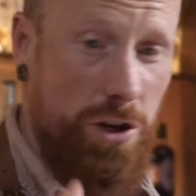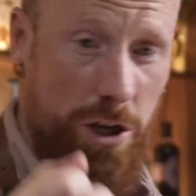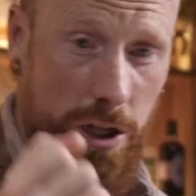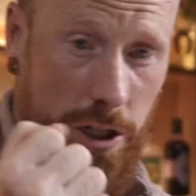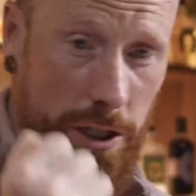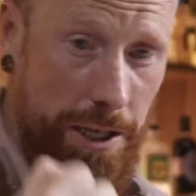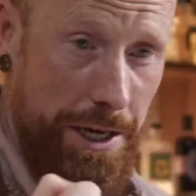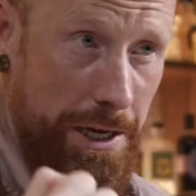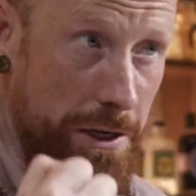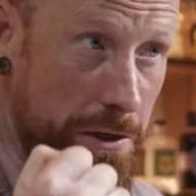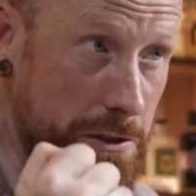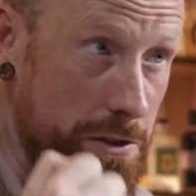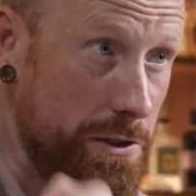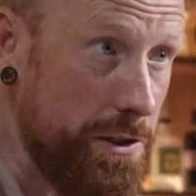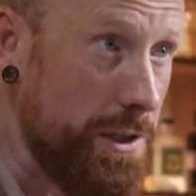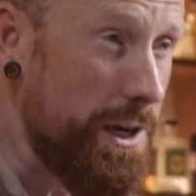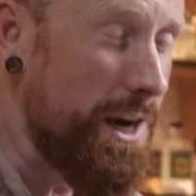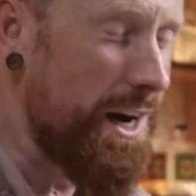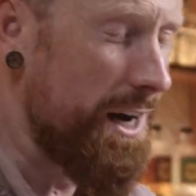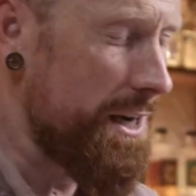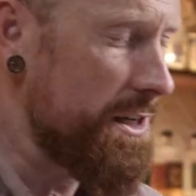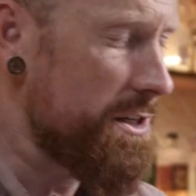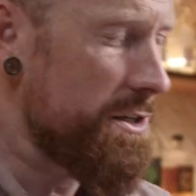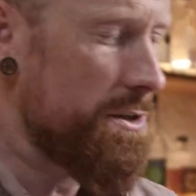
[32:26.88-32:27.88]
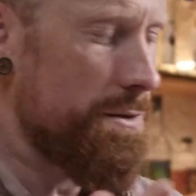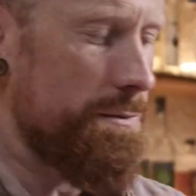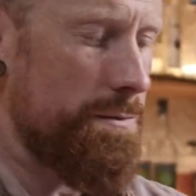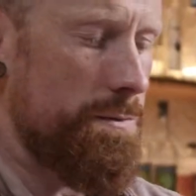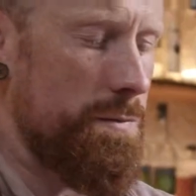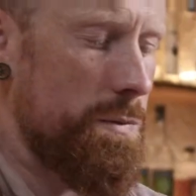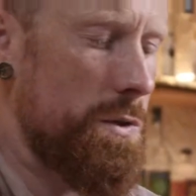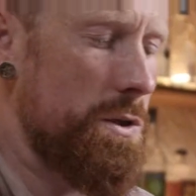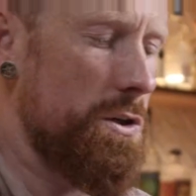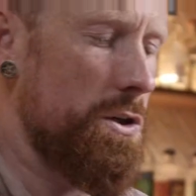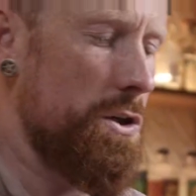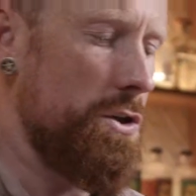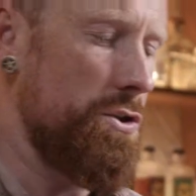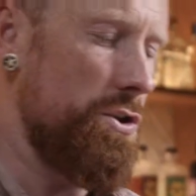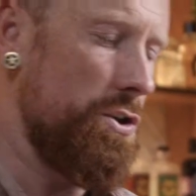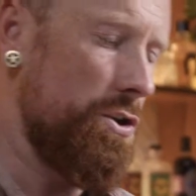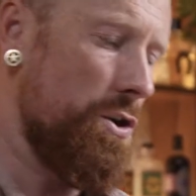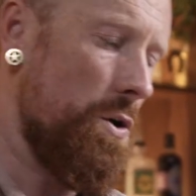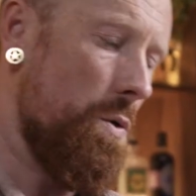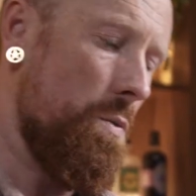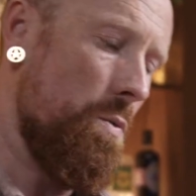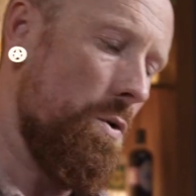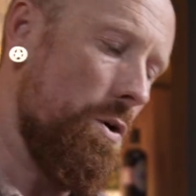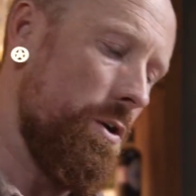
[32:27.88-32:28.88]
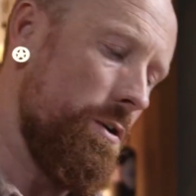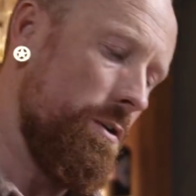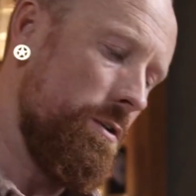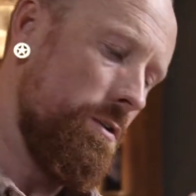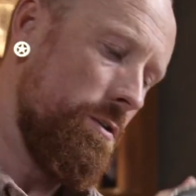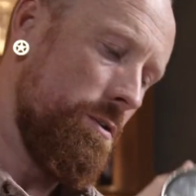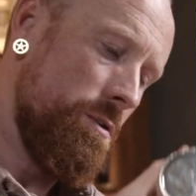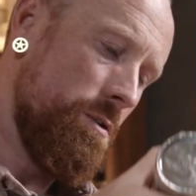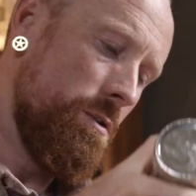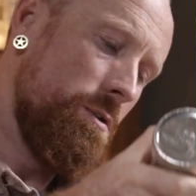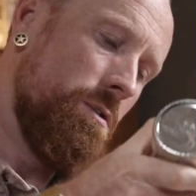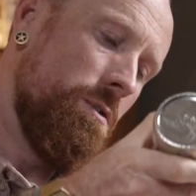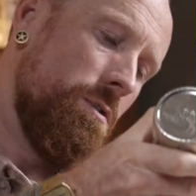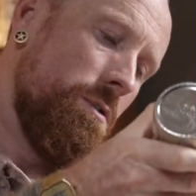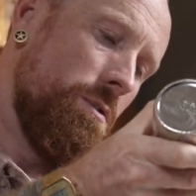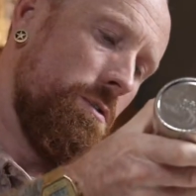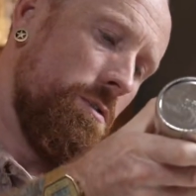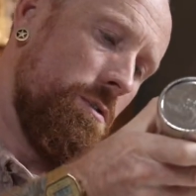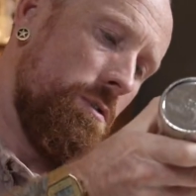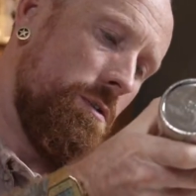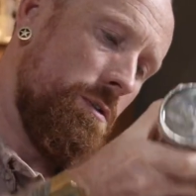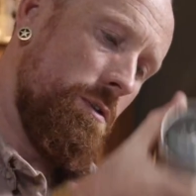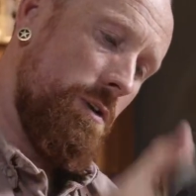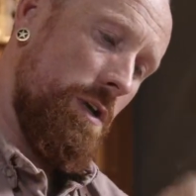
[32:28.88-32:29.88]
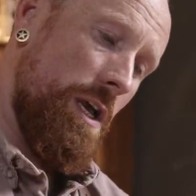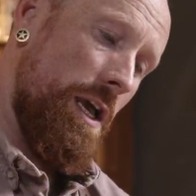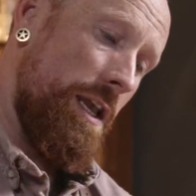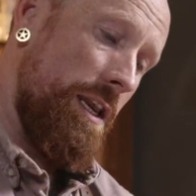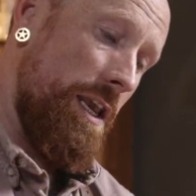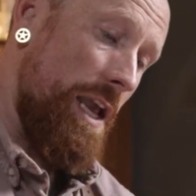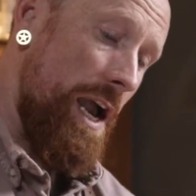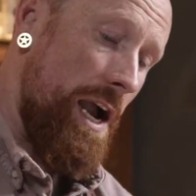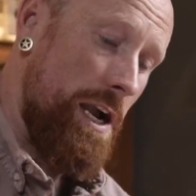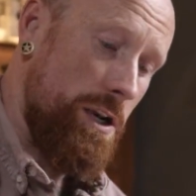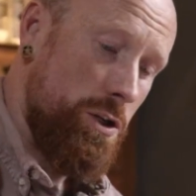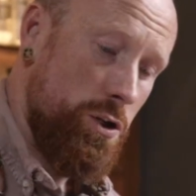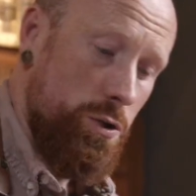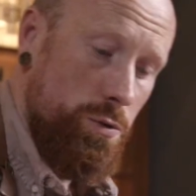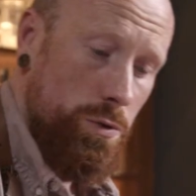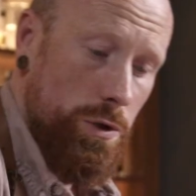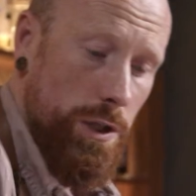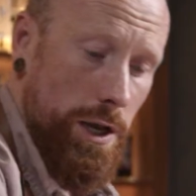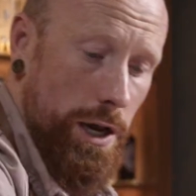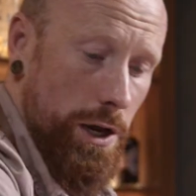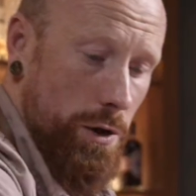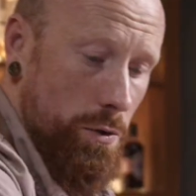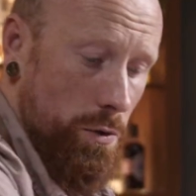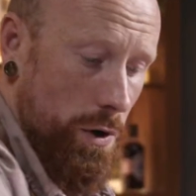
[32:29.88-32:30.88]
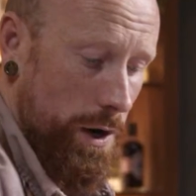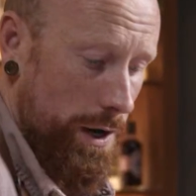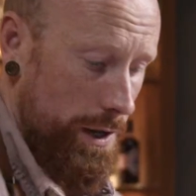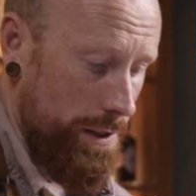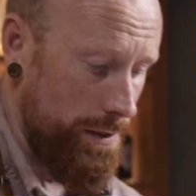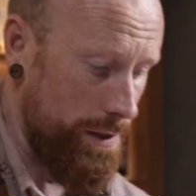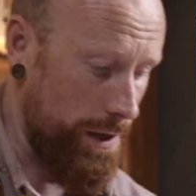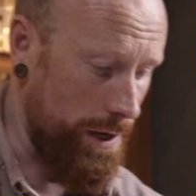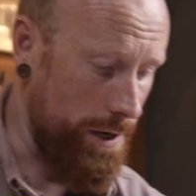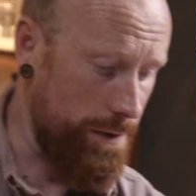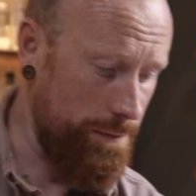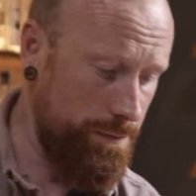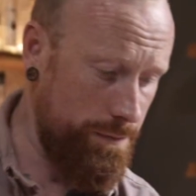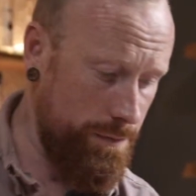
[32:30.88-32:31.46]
cling to the ice, because you don't want any actual egg white in there.